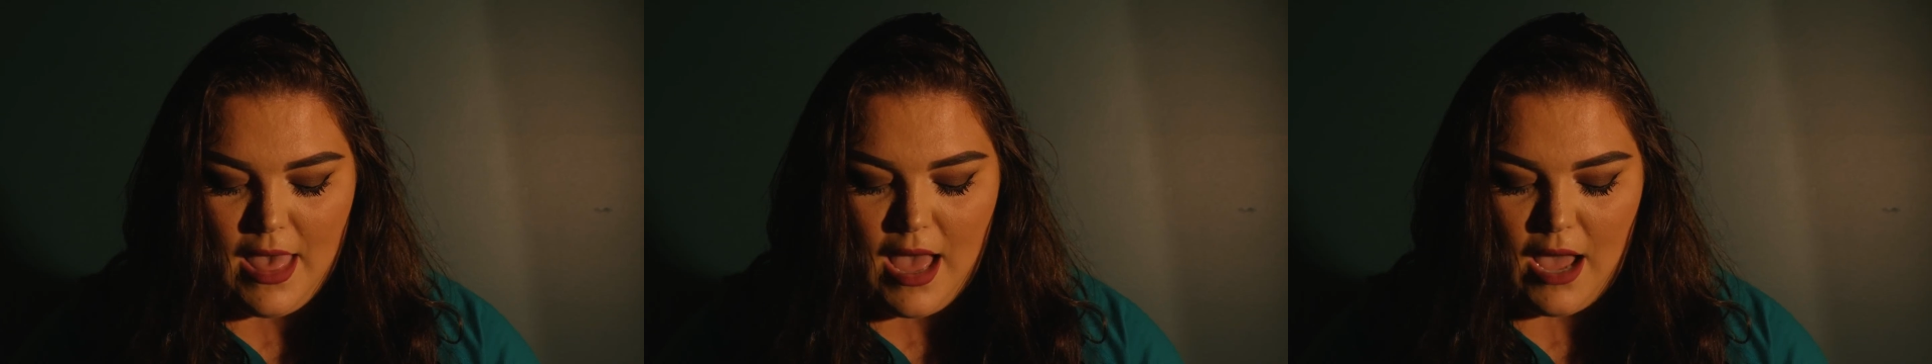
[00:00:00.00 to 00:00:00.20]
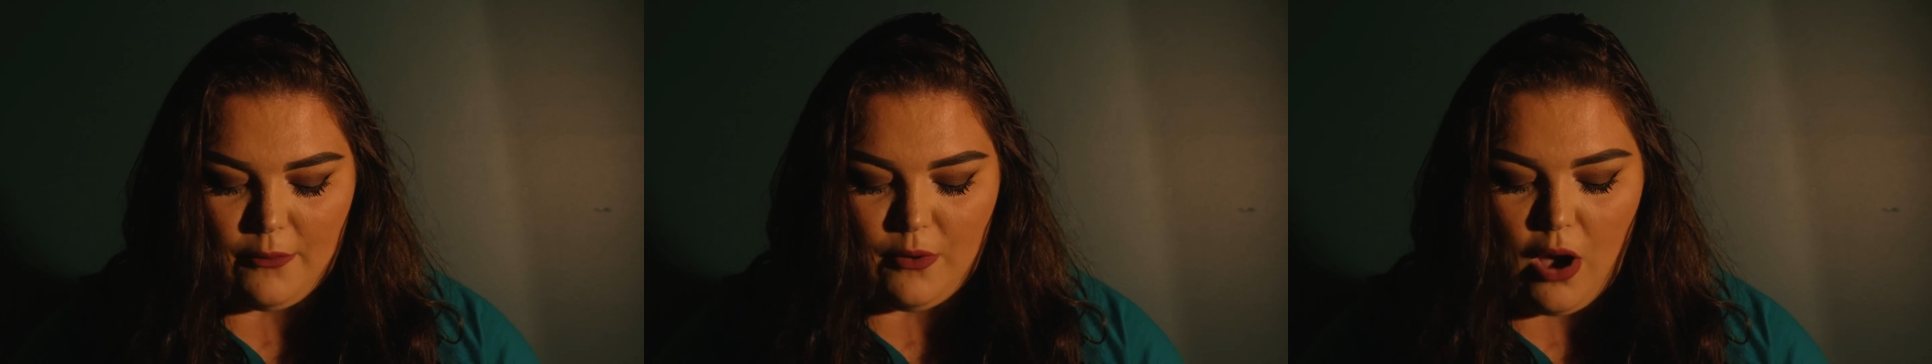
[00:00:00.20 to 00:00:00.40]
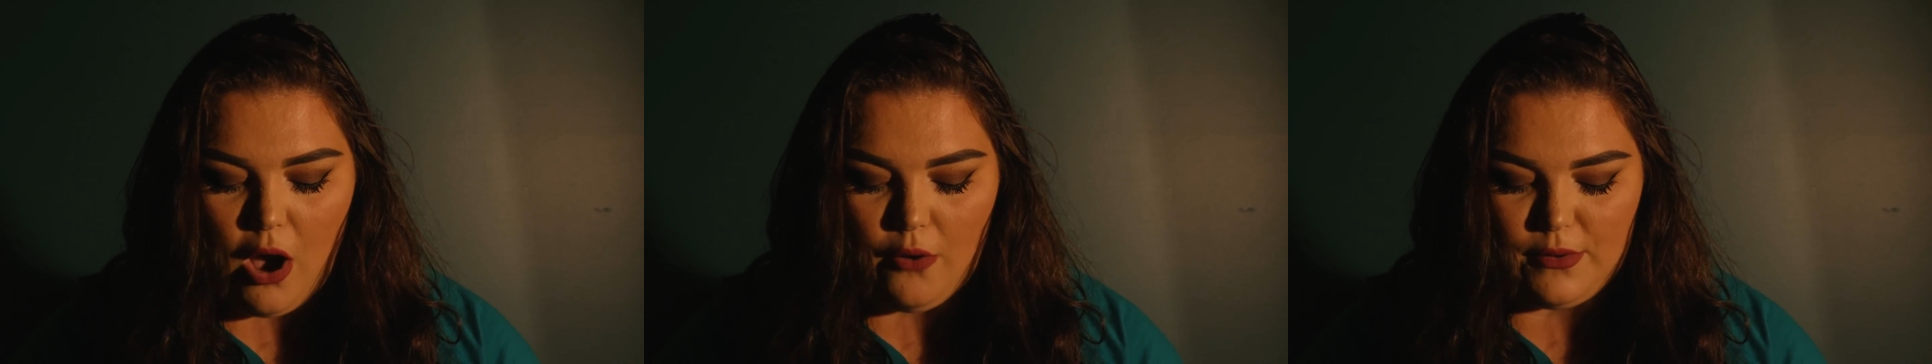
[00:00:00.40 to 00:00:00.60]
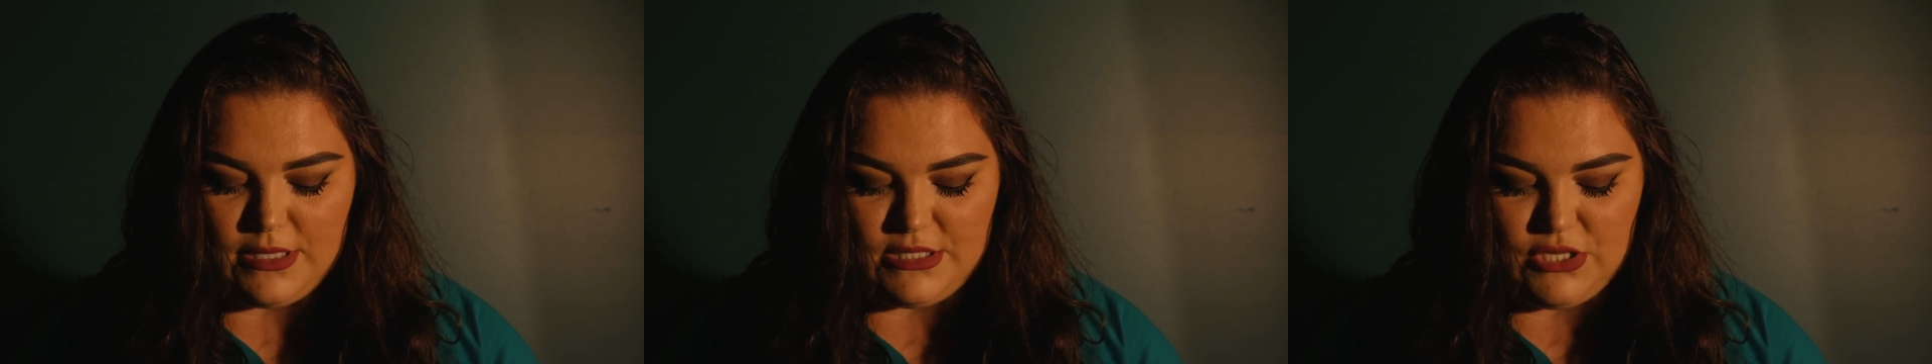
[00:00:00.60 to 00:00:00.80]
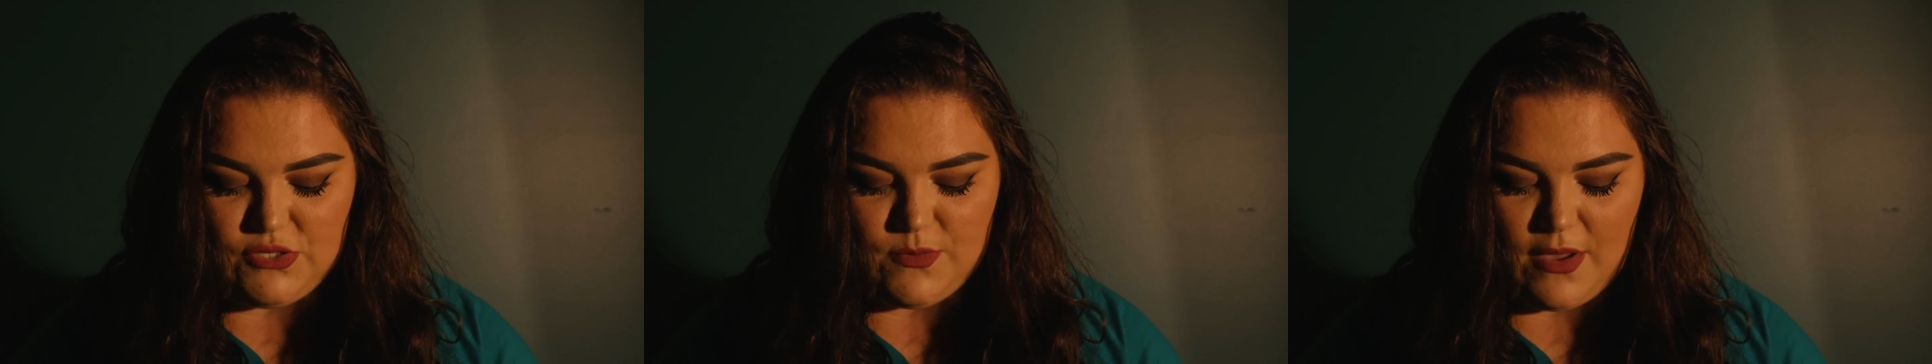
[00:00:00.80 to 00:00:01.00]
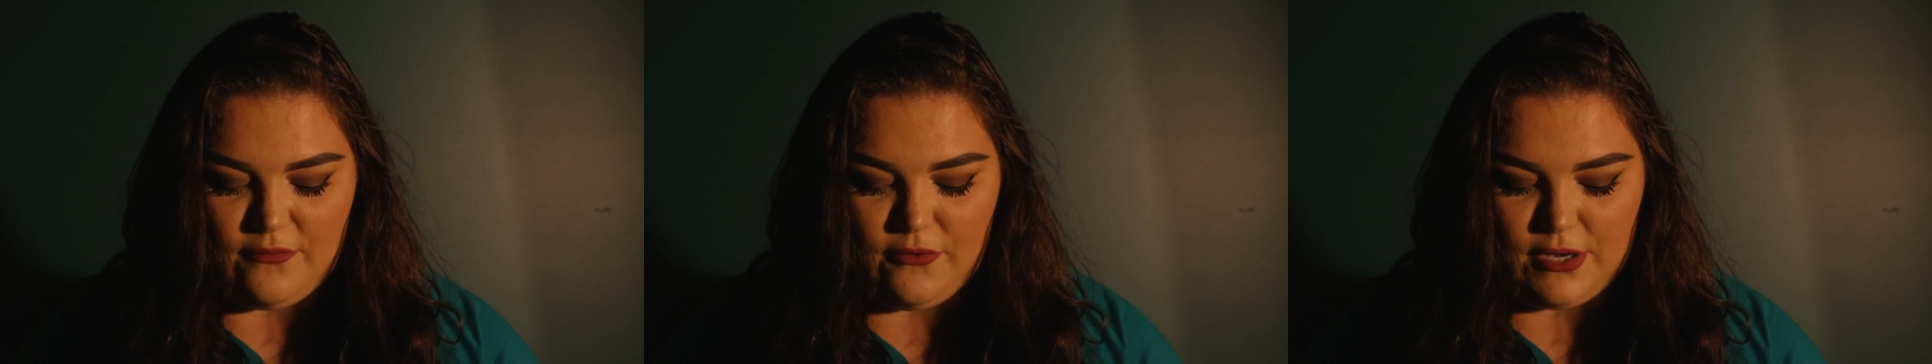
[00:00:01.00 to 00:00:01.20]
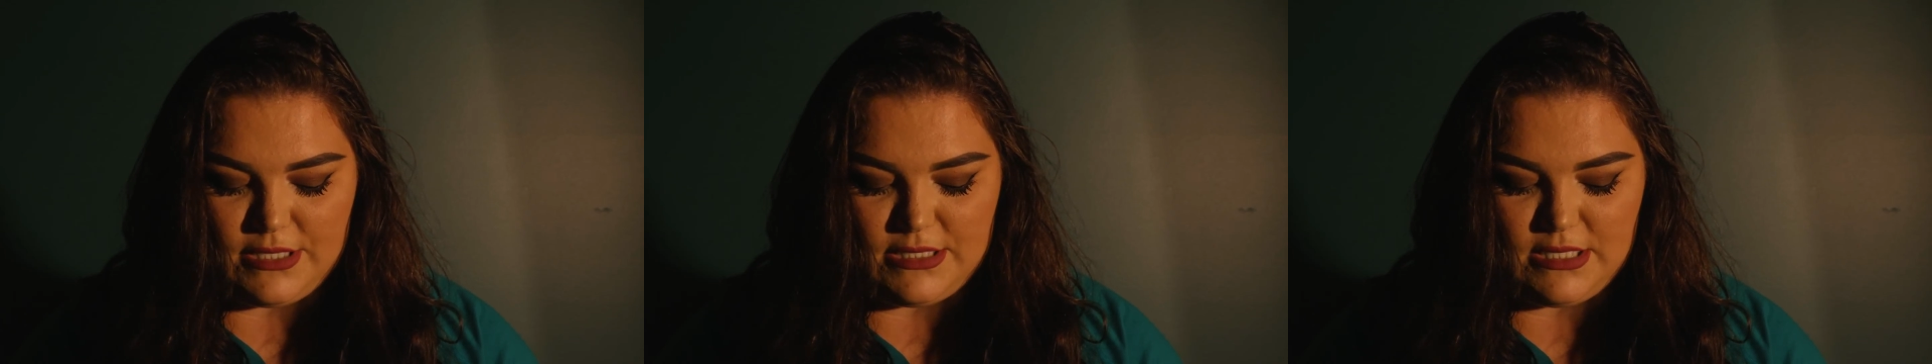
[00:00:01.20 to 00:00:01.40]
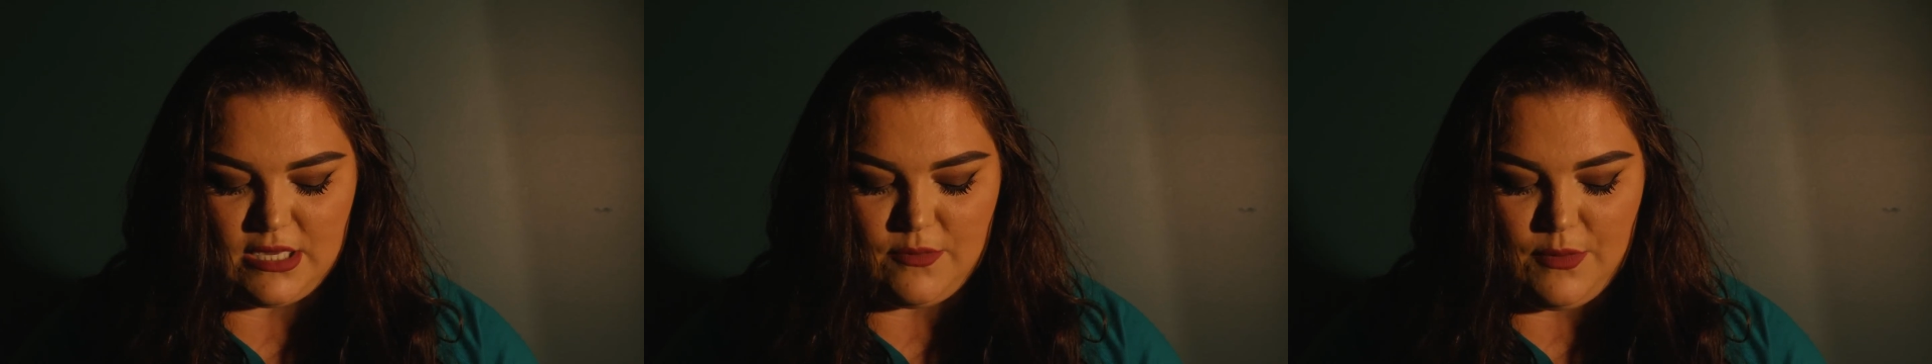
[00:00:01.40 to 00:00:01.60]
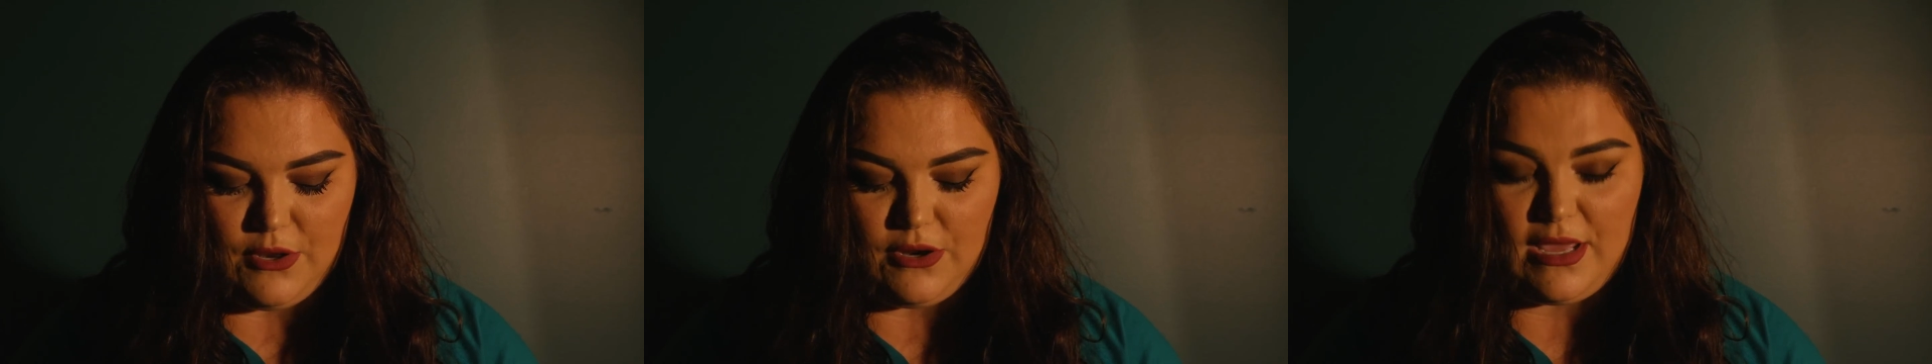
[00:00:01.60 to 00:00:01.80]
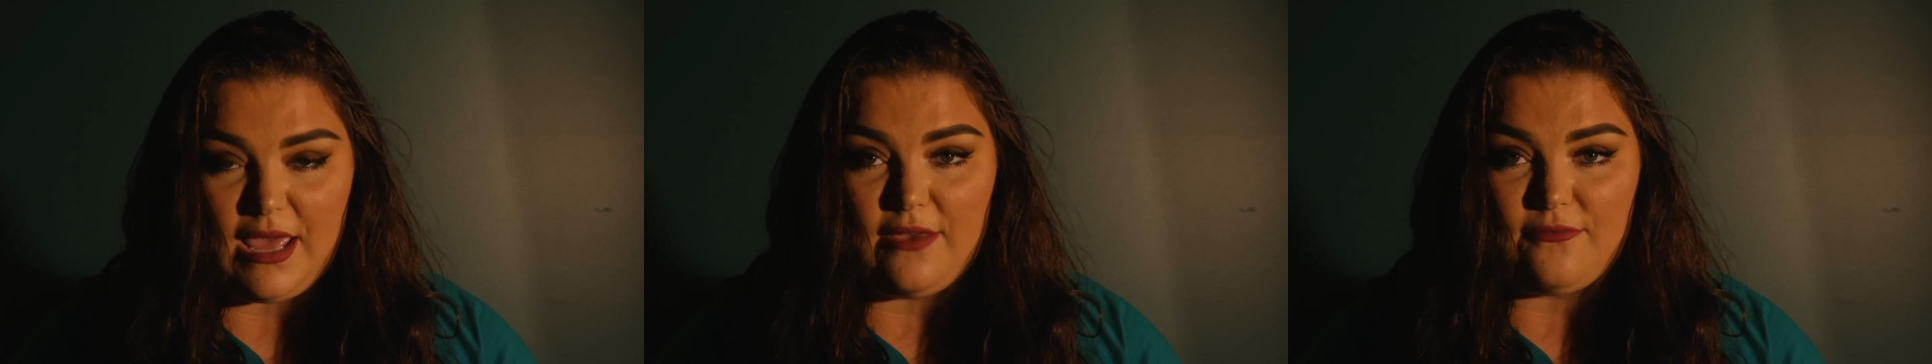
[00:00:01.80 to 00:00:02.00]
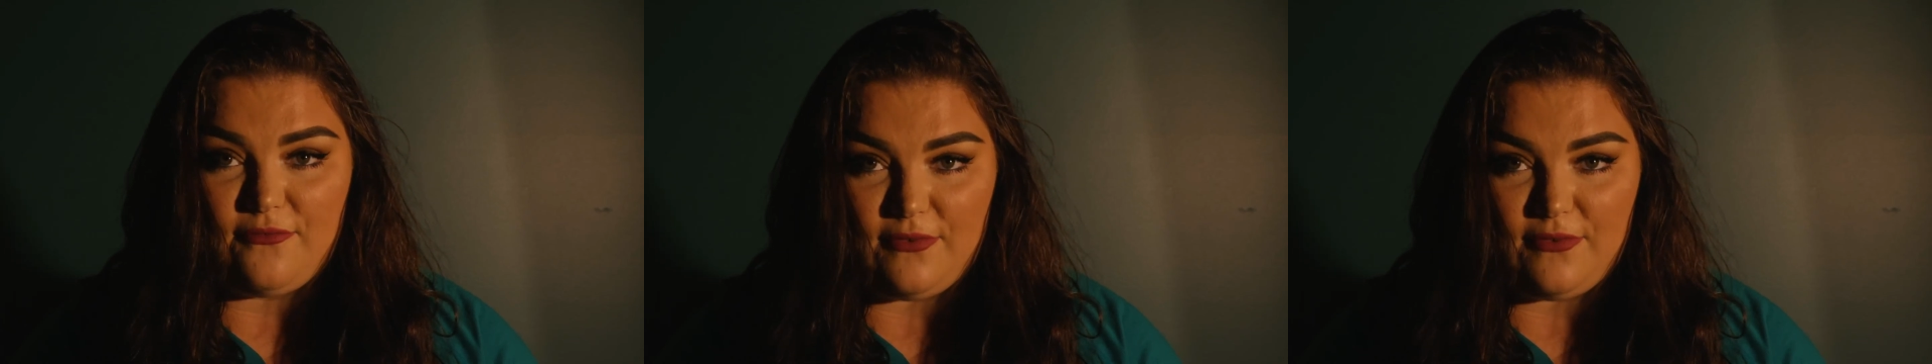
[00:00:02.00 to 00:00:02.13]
I will always use my voice to communicate